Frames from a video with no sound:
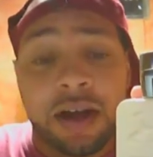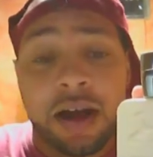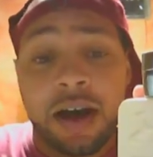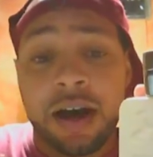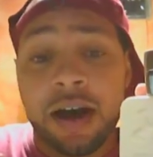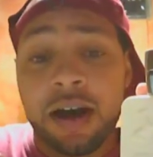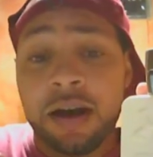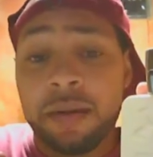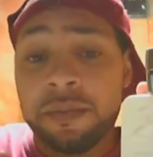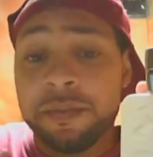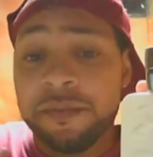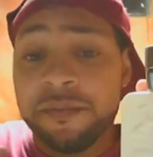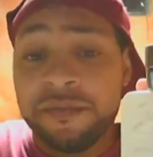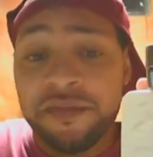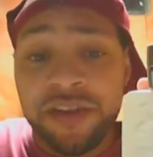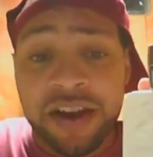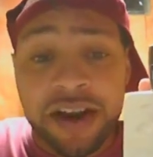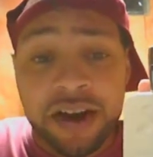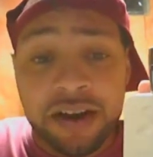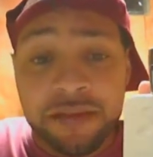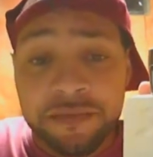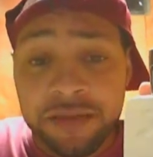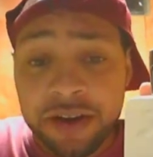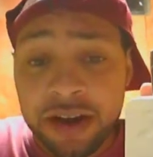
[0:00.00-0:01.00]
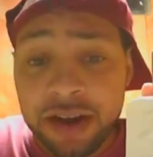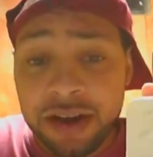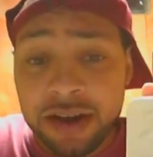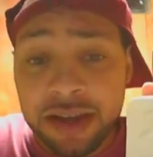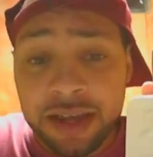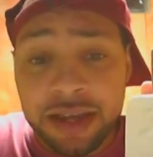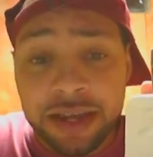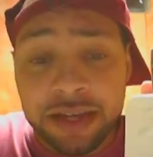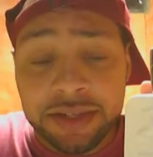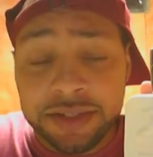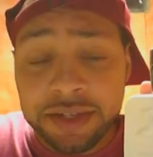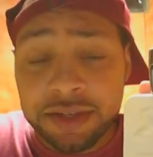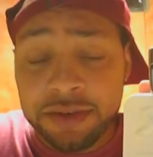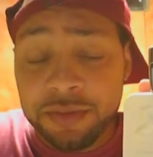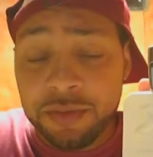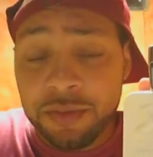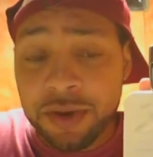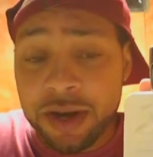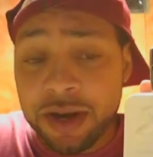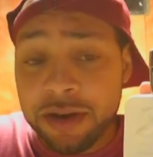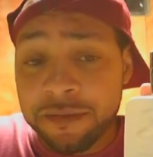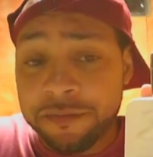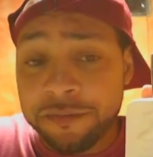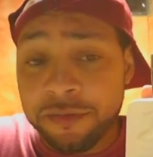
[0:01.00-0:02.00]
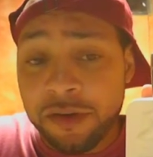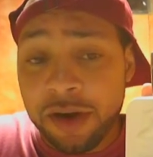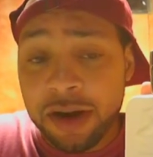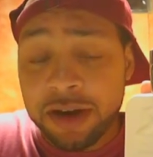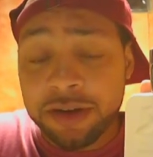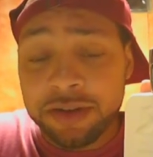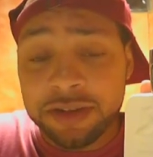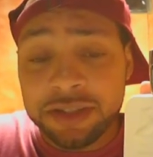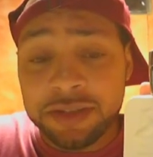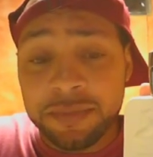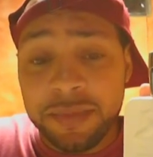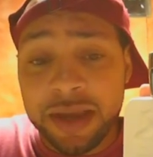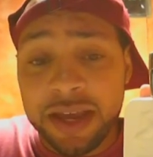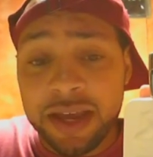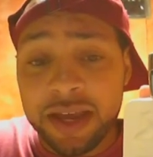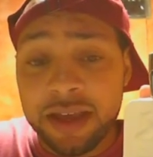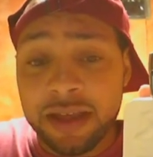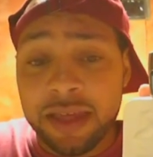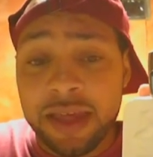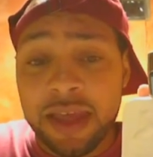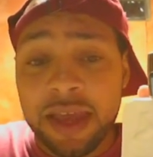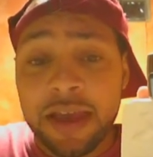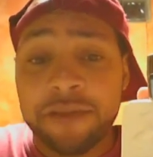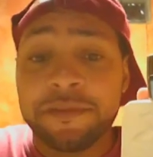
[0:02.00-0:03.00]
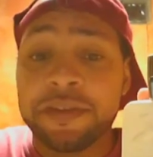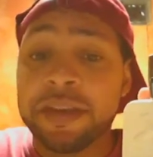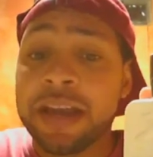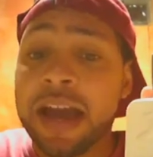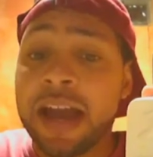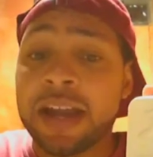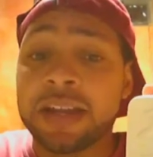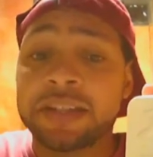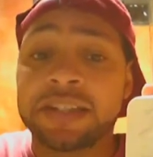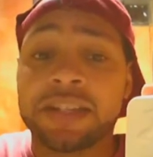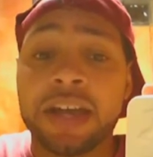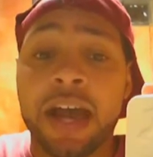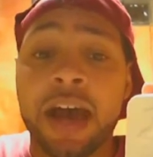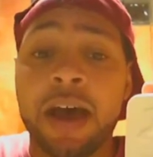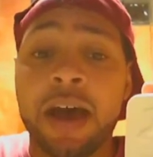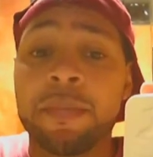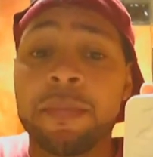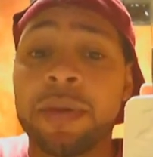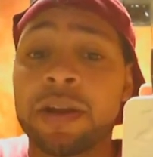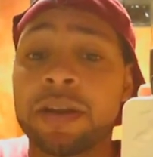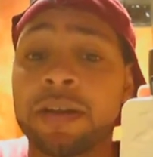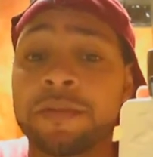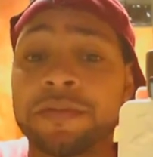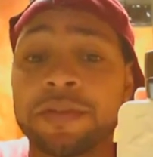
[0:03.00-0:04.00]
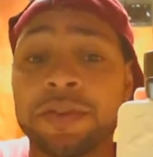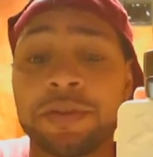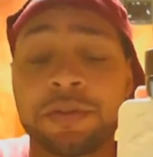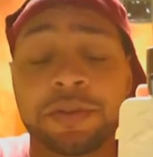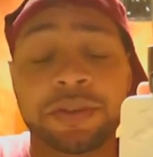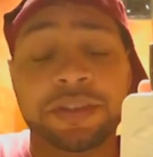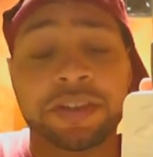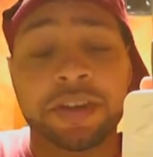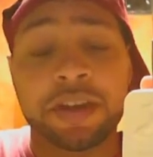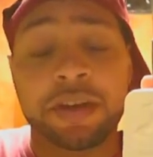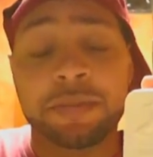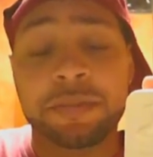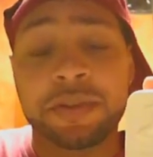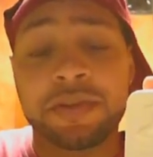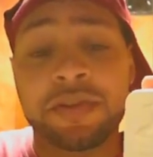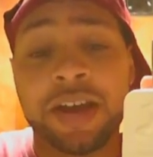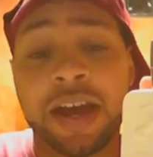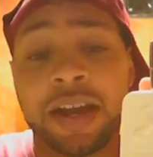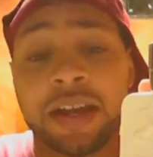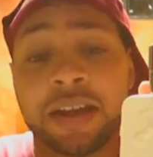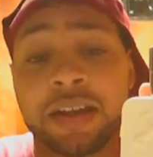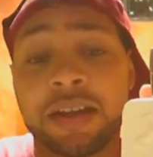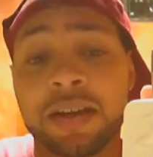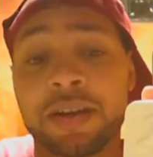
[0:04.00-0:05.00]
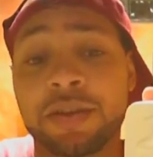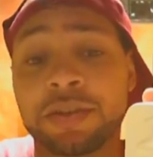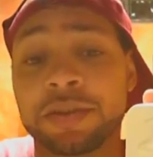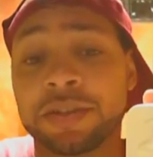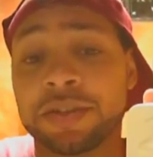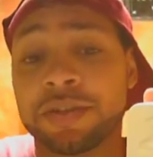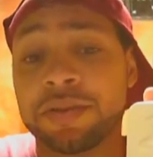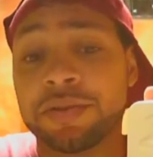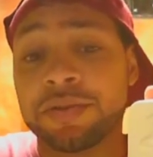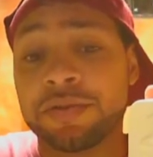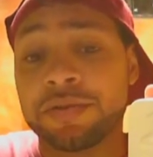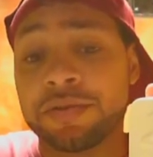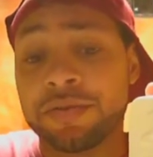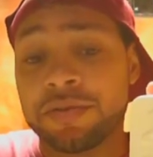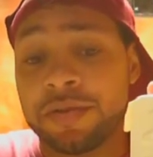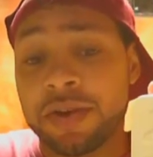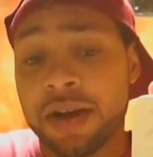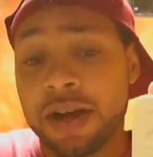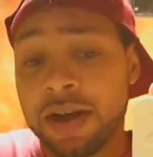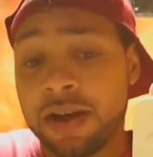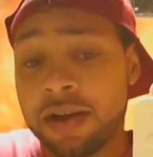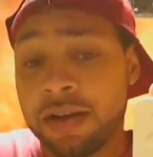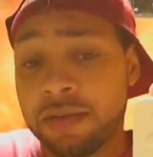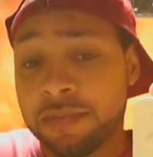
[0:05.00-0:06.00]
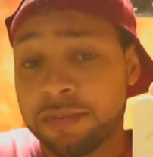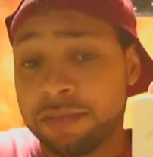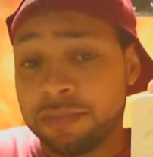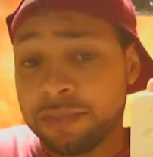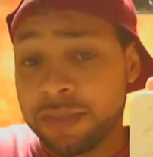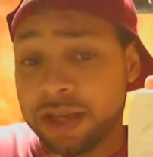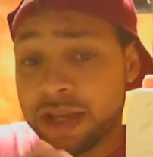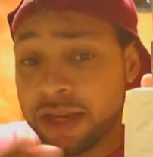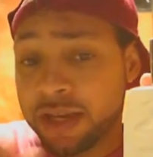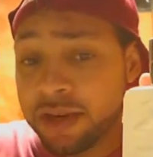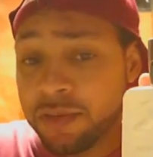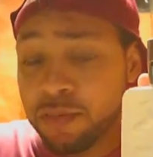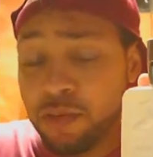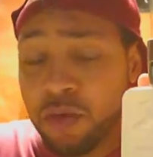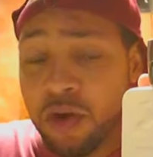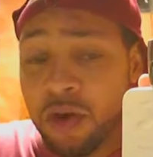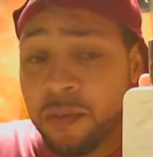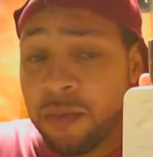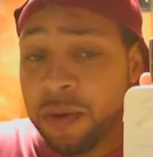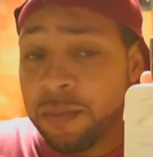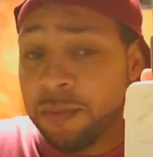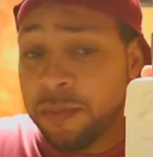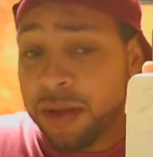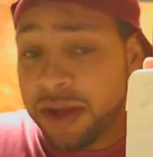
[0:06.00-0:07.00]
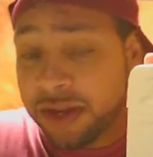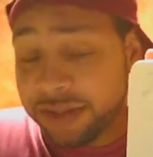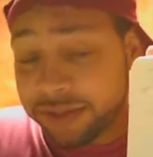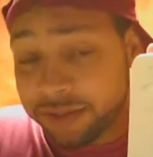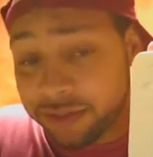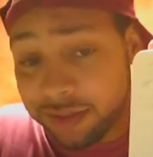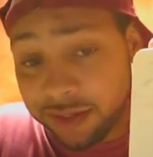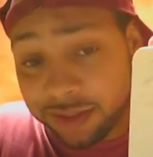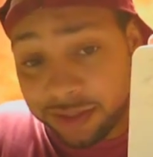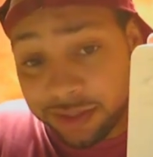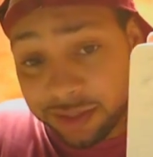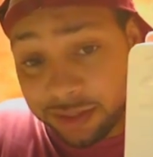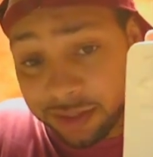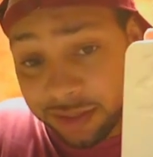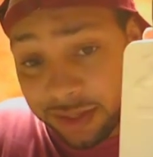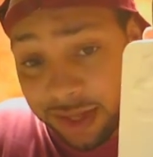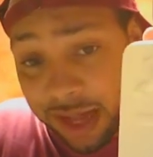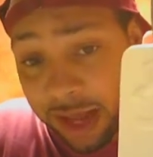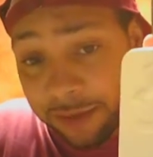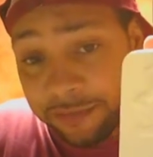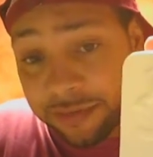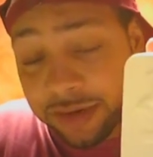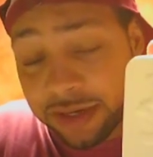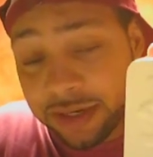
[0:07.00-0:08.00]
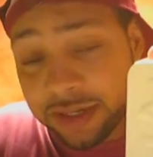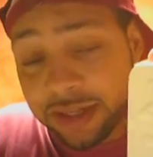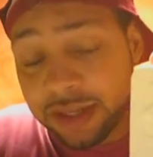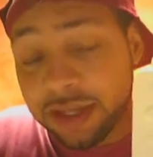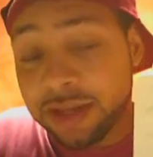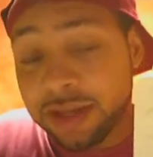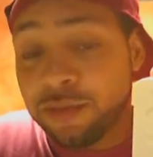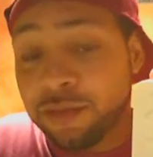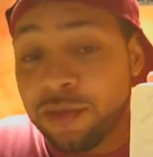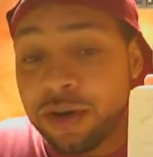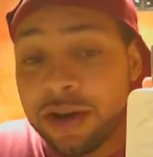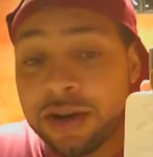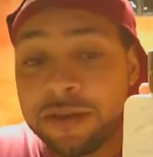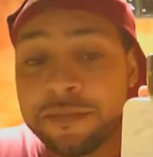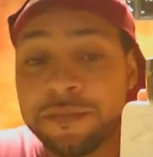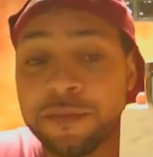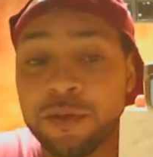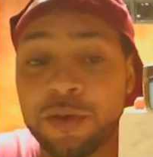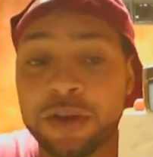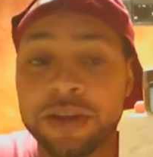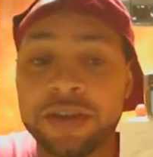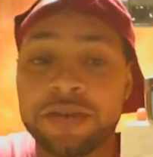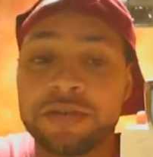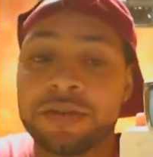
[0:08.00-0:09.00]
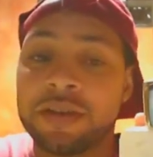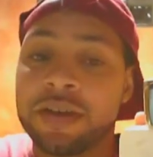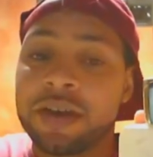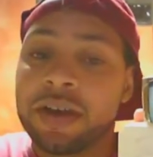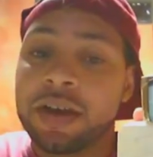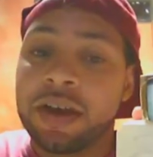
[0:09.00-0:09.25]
Um, very, very easy to wear. Fragrance, man. If you got a job interview or something you gotta go to um, in the warmer months, this is definitely one for you.